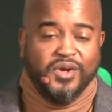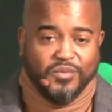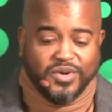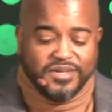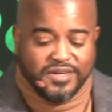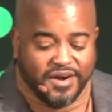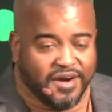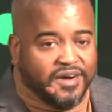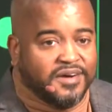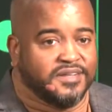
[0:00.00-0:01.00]
What
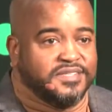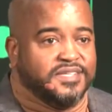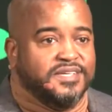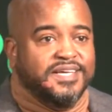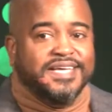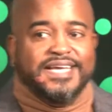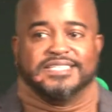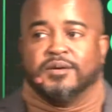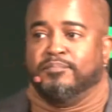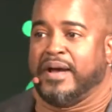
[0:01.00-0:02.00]
God
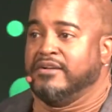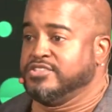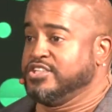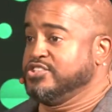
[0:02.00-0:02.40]
is about to